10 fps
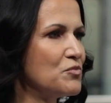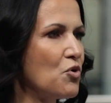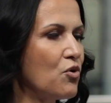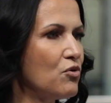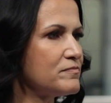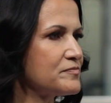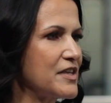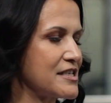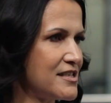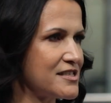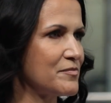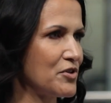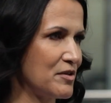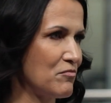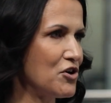more
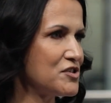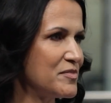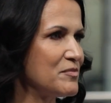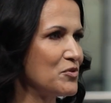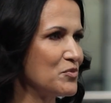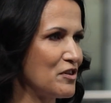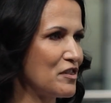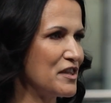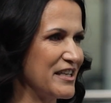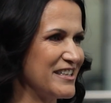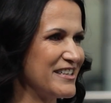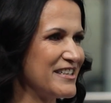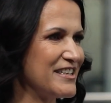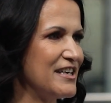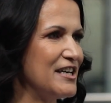accessible than most people would think,
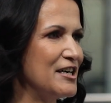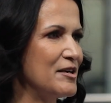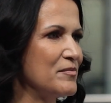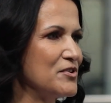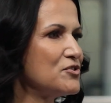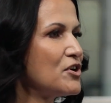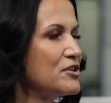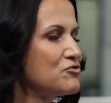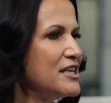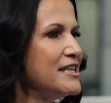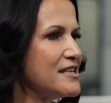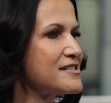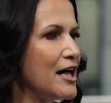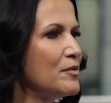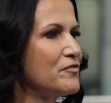mm-hmm. um, you know, it really
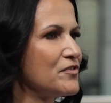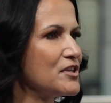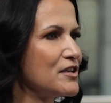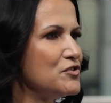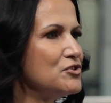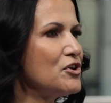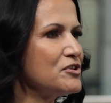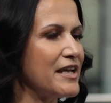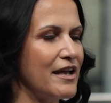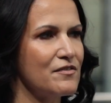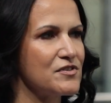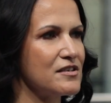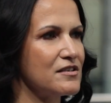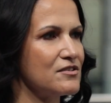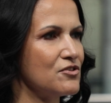is helpful. If you don't have
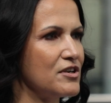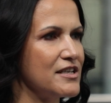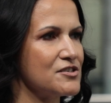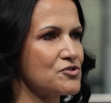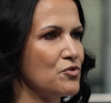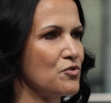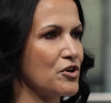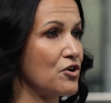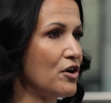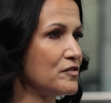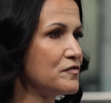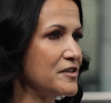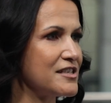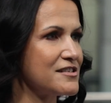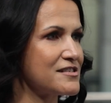the knowledge or the
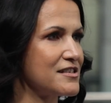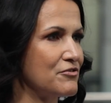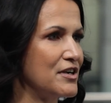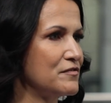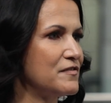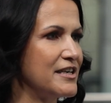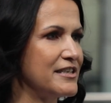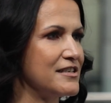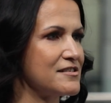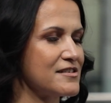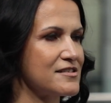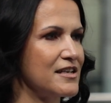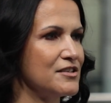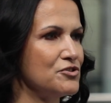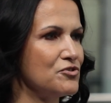confidence around finances
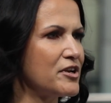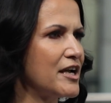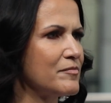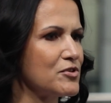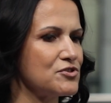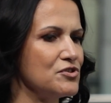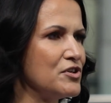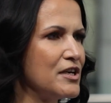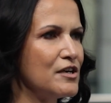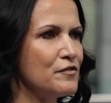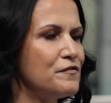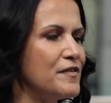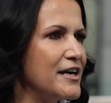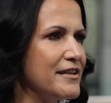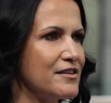and you're not able to
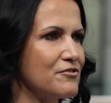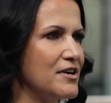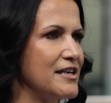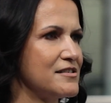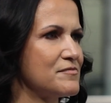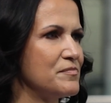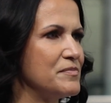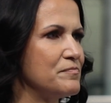find the right